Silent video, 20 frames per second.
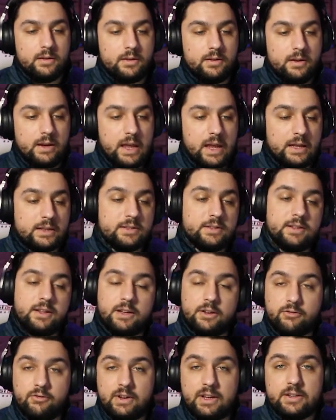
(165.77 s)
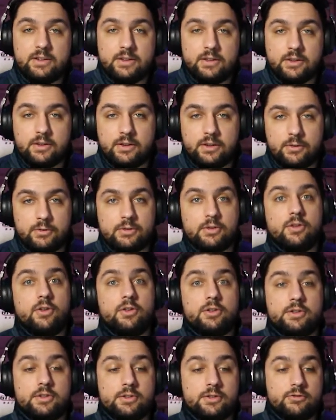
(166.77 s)
Next, agree to the user
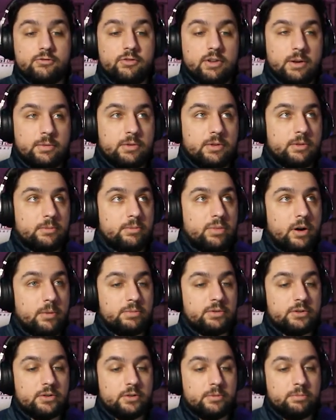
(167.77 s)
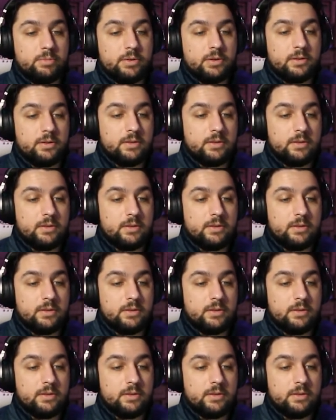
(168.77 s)
license agreement that pops up.